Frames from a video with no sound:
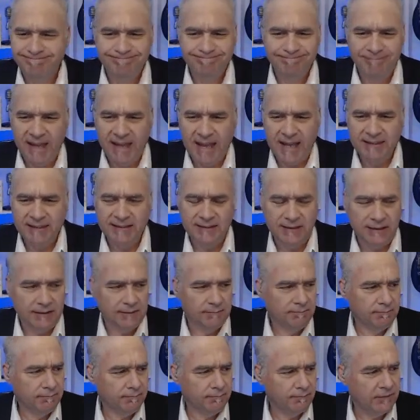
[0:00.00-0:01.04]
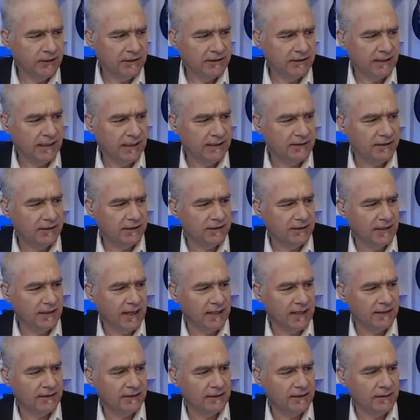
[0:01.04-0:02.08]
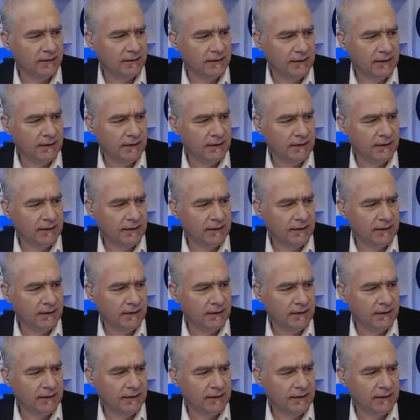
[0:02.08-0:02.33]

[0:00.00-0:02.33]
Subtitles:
Nasty. That's just nasty.